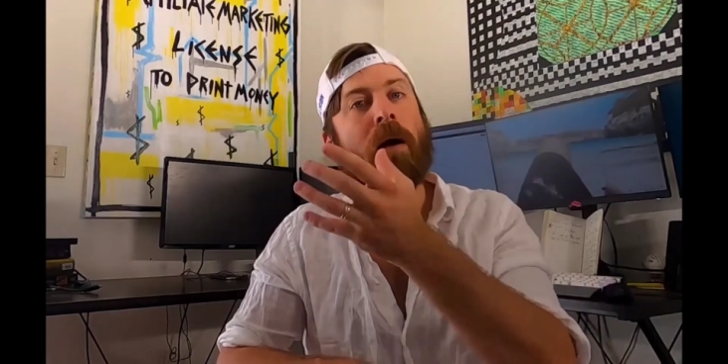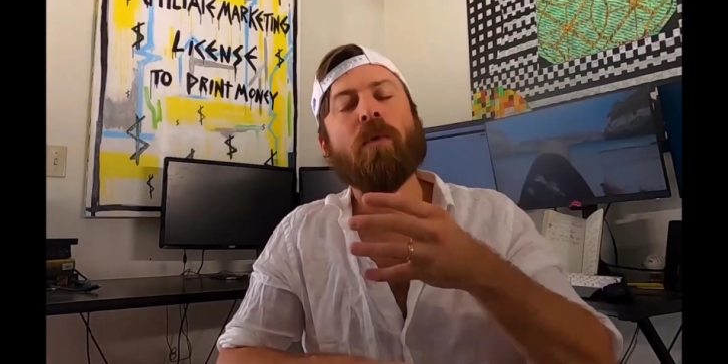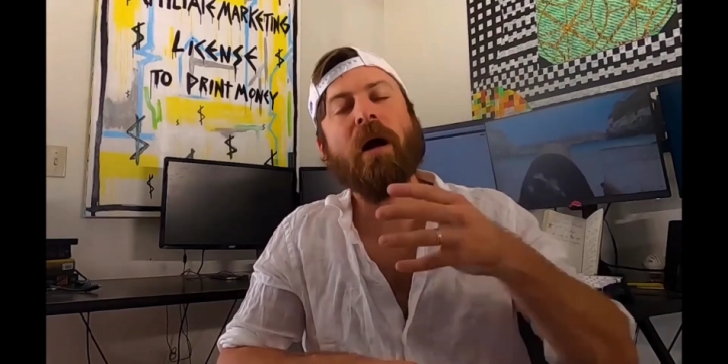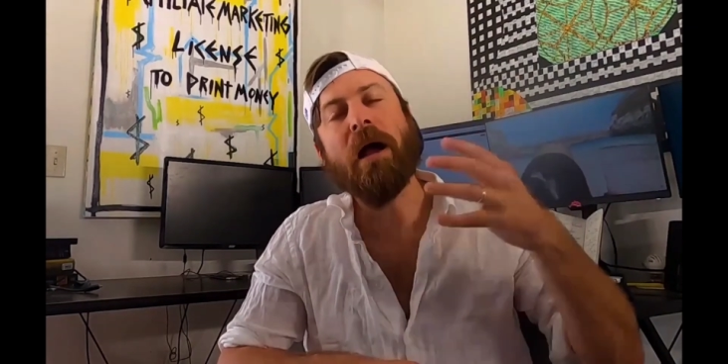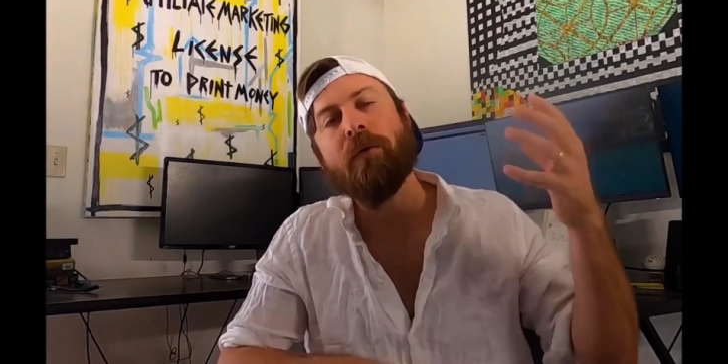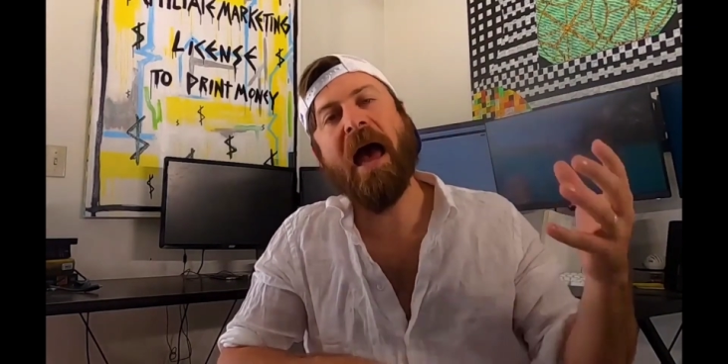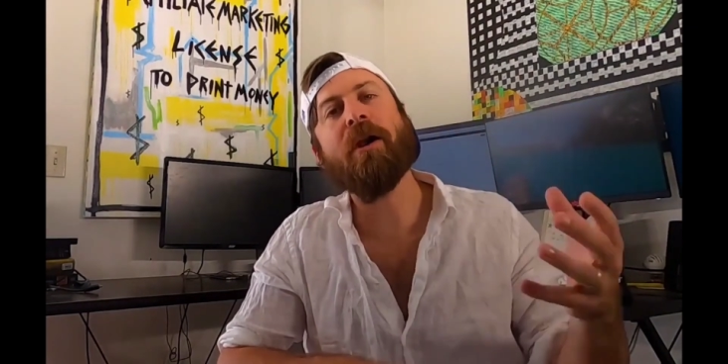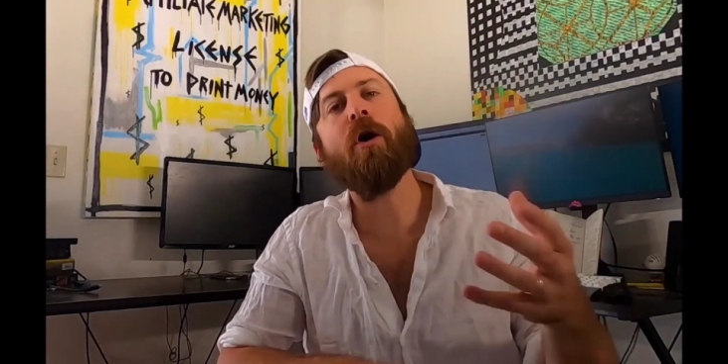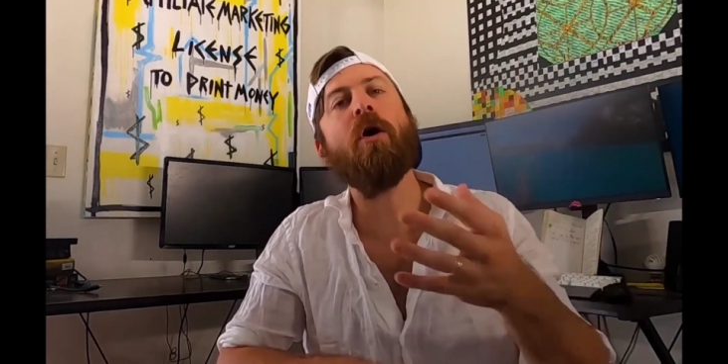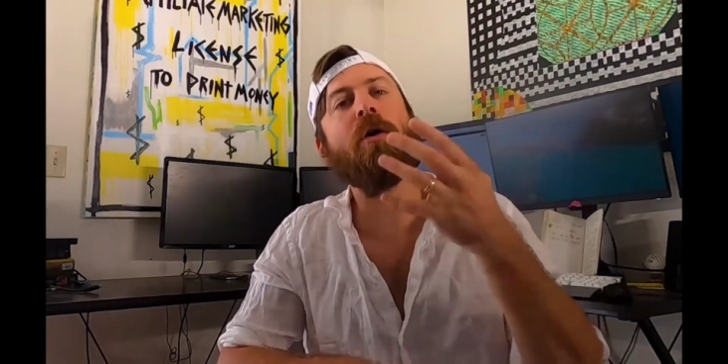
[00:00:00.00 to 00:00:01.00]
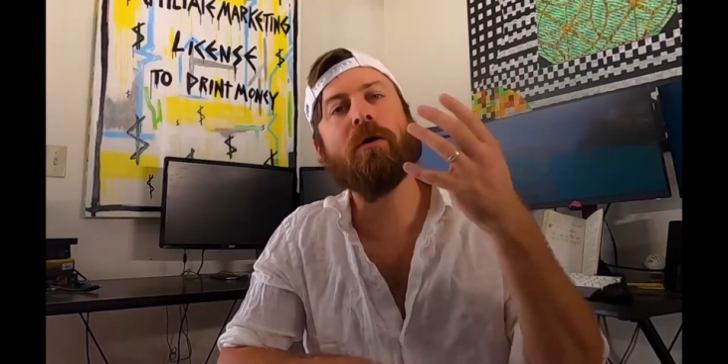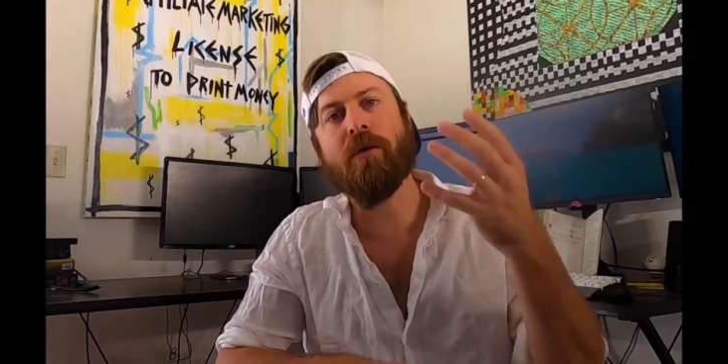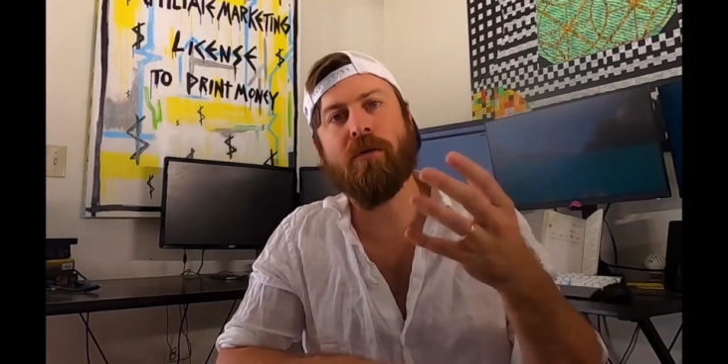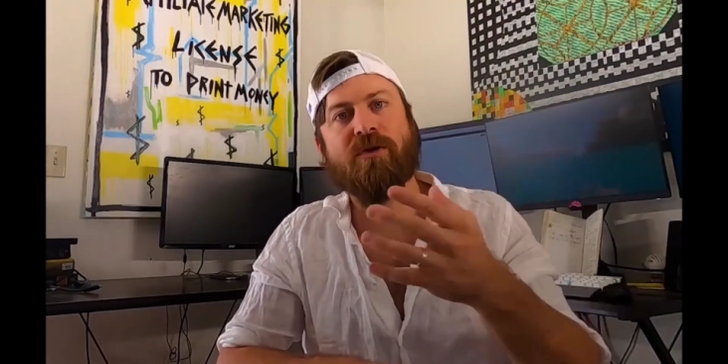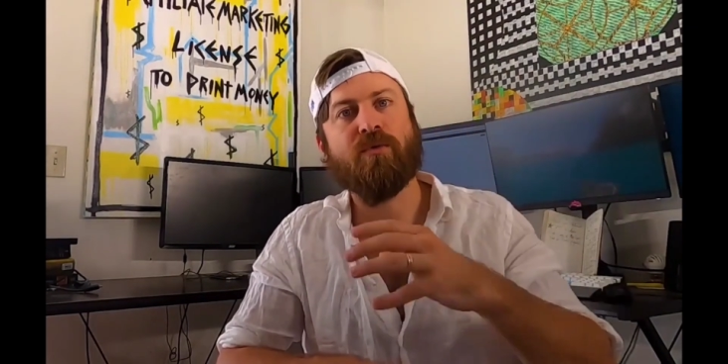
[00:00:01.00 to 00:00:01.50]
where I had
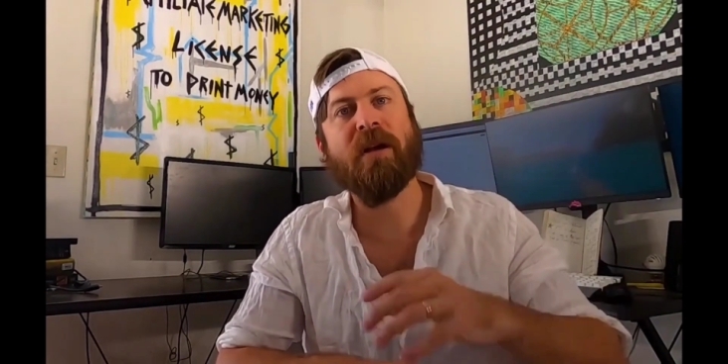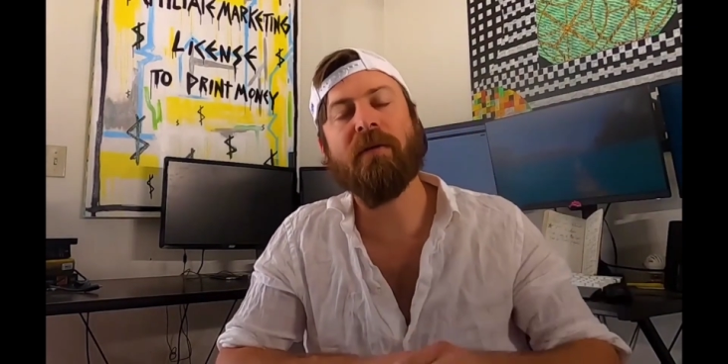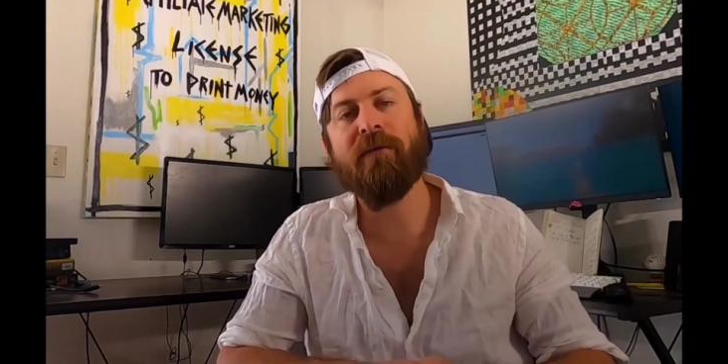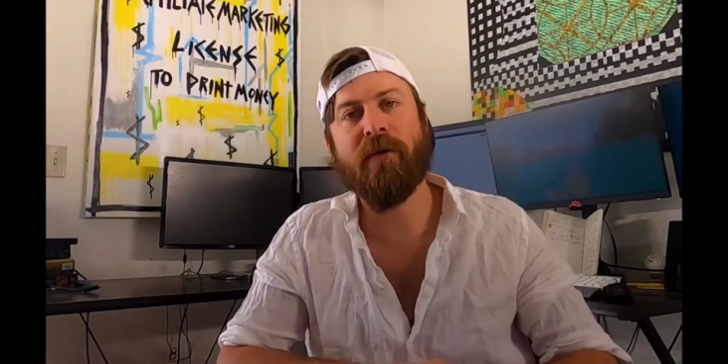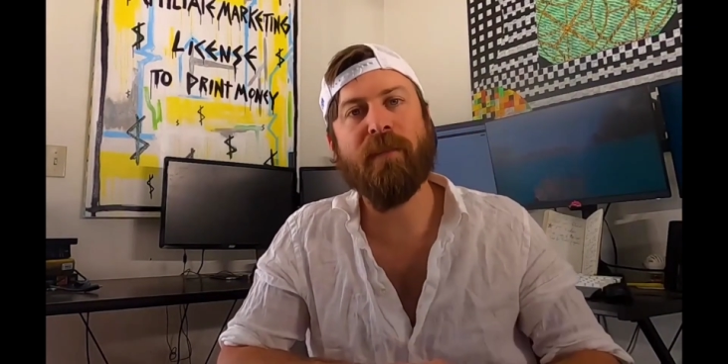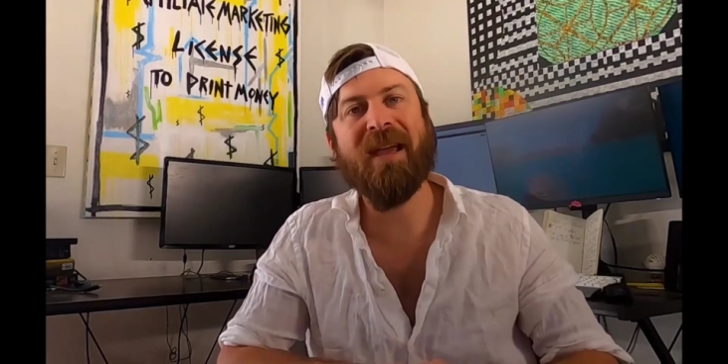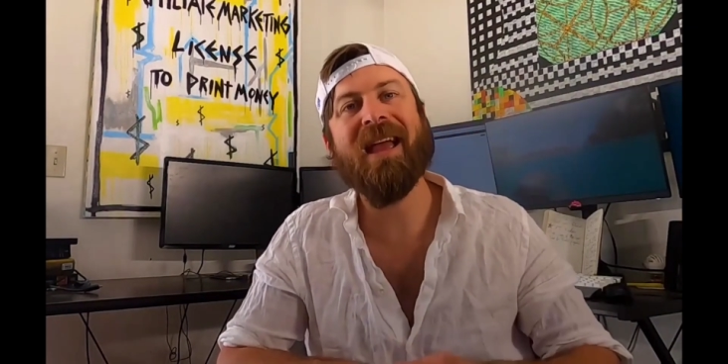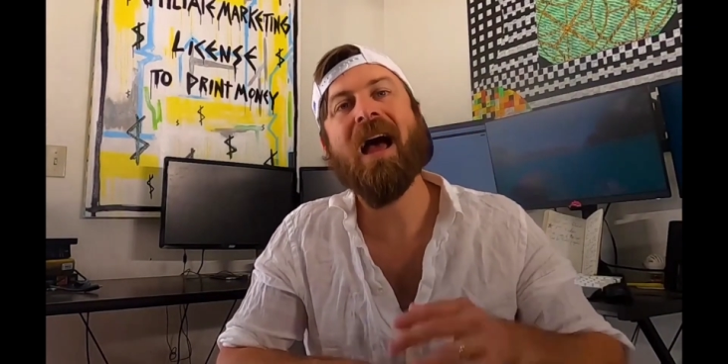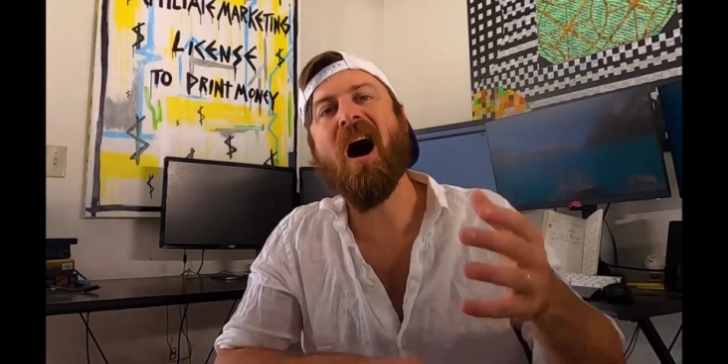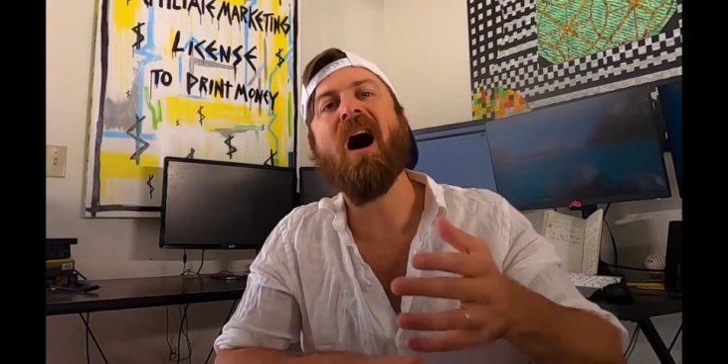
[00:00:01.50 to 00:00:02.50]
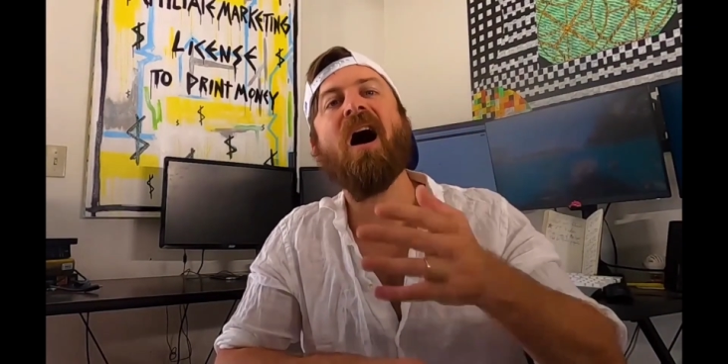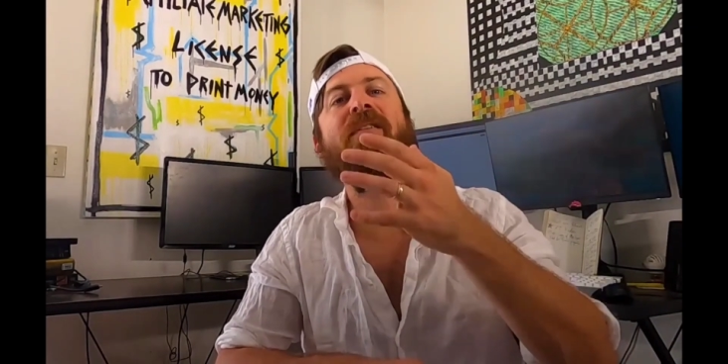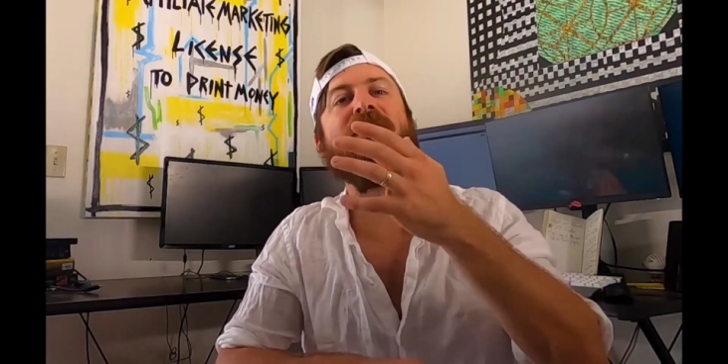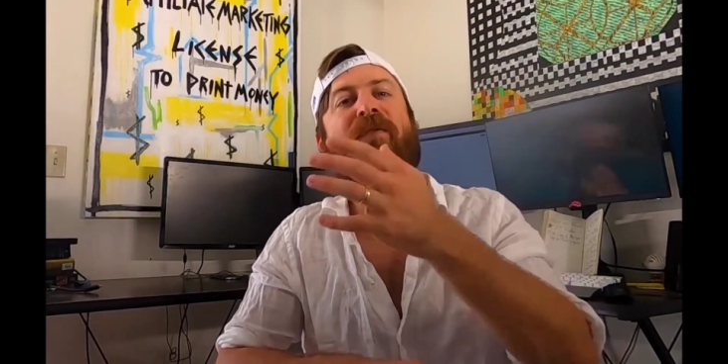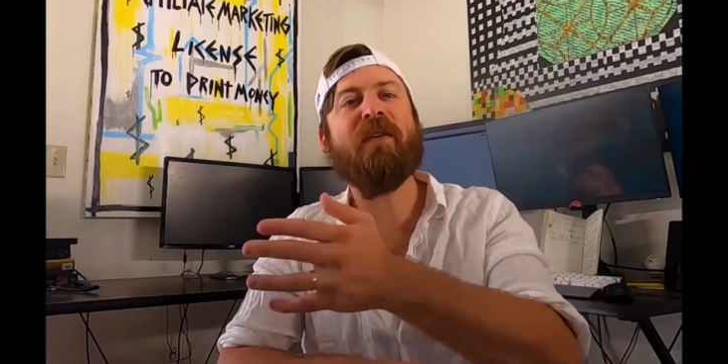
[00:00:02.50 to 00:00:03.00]
articles written for me
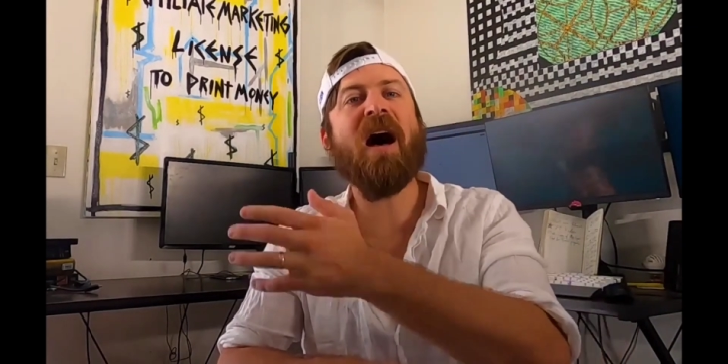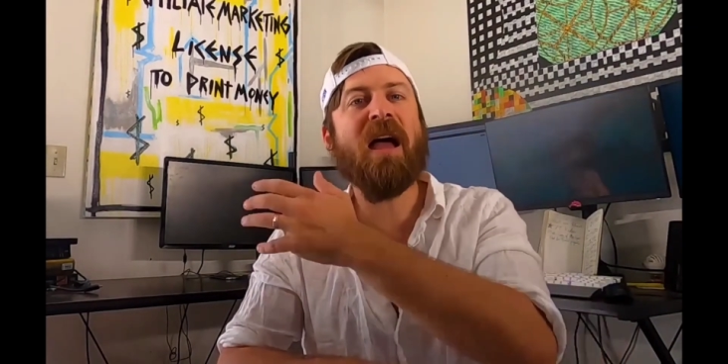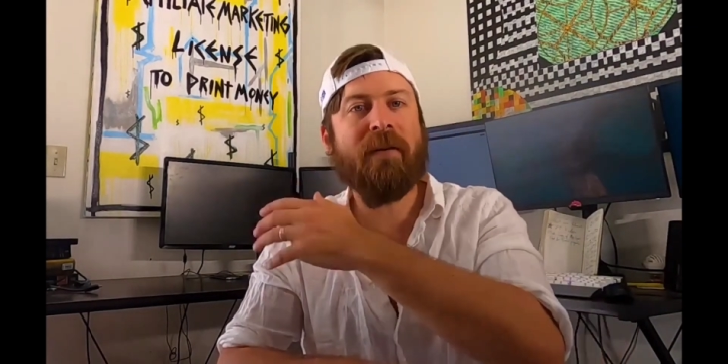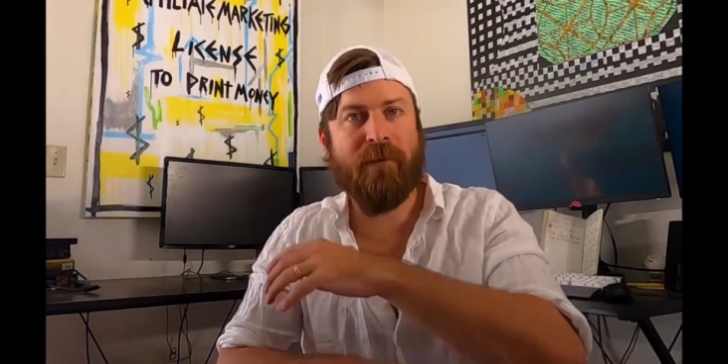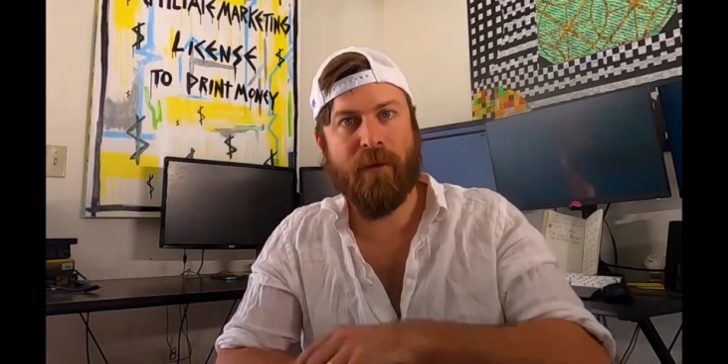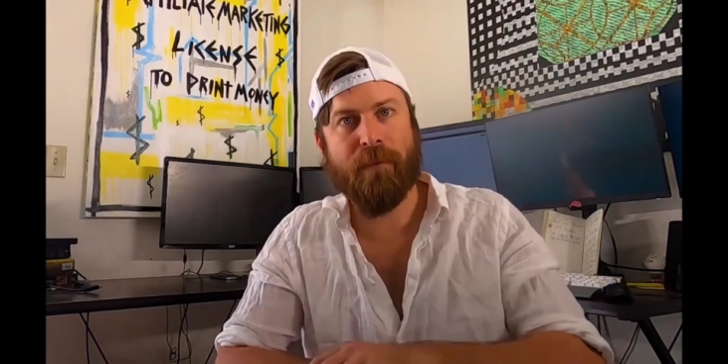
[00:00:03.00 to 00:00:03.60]
on Fiverr.